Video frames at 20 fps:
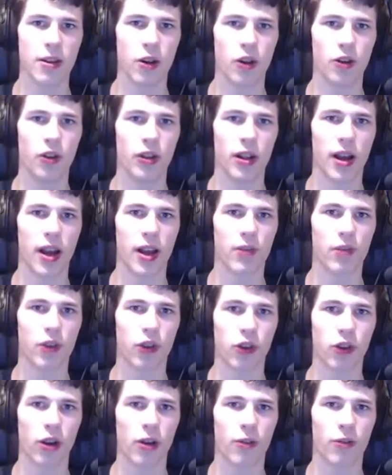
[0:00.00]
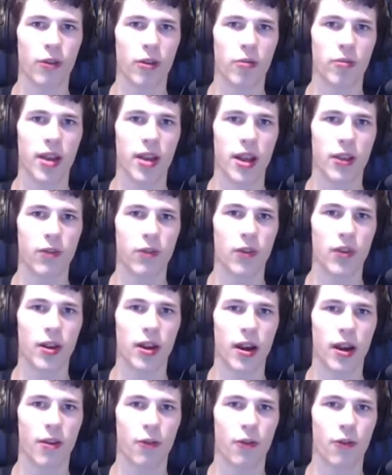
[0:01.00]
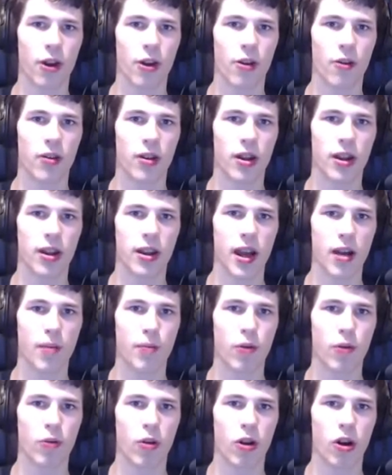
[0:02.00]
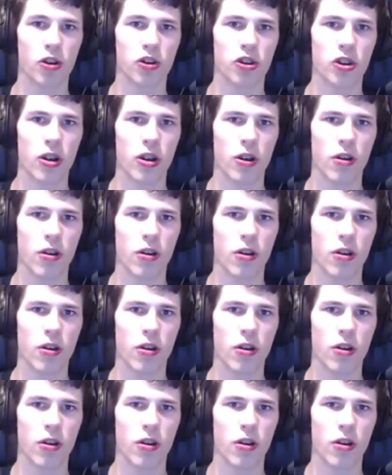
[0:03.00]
unlike the software updates for the iPhone and the Apple Watch,